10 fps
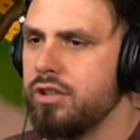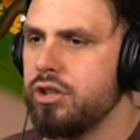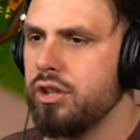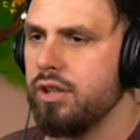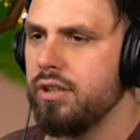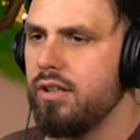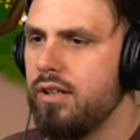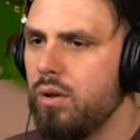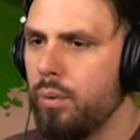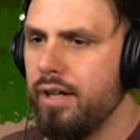Sure
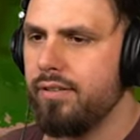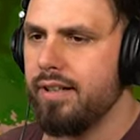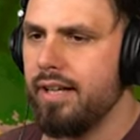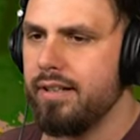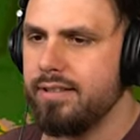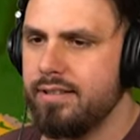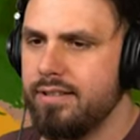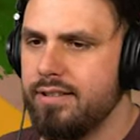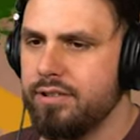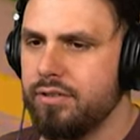whatever that is. These
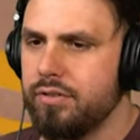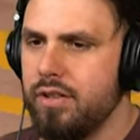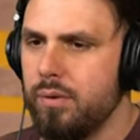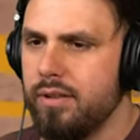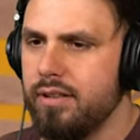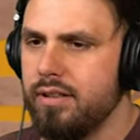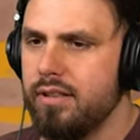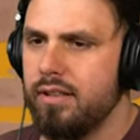things are growing.